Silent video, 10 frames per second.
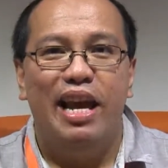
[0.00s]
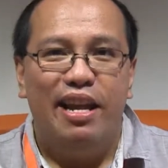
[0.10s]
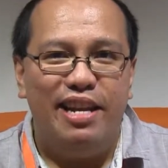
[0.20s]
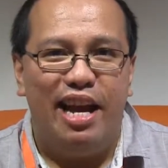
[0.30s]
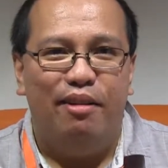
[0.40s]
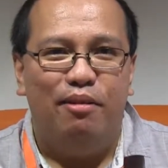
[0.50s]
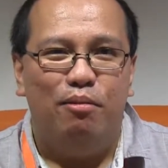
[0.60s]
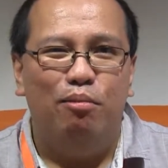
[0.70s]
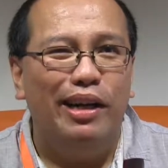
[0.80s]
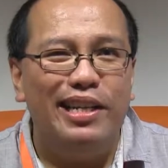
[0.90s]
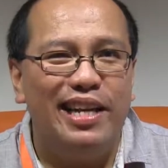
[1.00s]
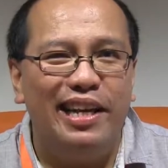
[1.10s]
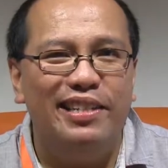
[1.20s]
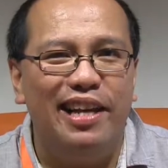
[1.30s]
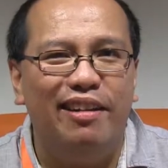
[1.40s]
Now, what is
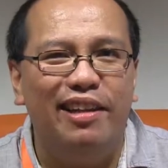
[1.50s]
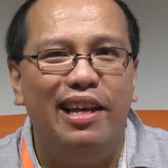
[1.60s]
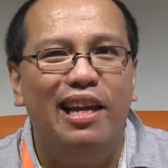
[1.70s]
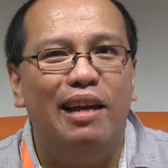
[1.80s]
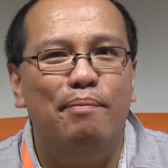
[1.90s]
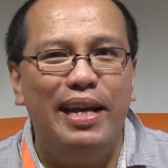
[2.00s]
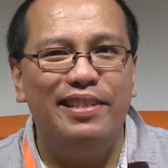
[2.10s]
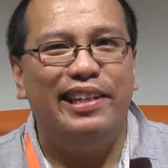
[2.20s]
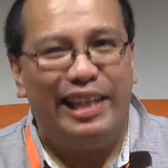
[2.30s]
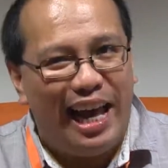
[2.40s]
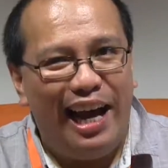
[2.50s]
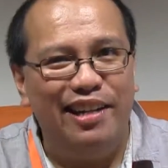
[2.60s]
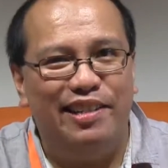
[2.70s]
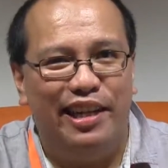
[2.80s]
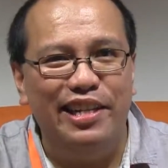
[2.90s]
that exactly? Basically, how
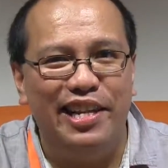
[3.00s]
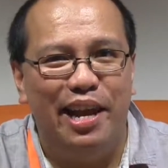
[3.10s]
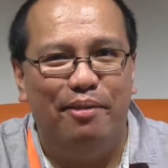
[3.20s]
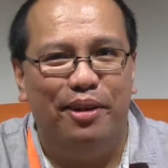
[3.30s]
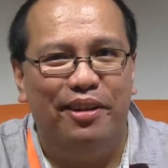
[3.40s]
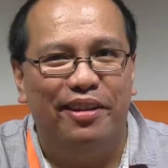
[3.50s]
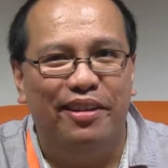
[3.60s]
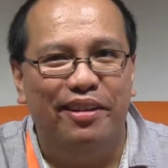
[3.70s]
does the internet work?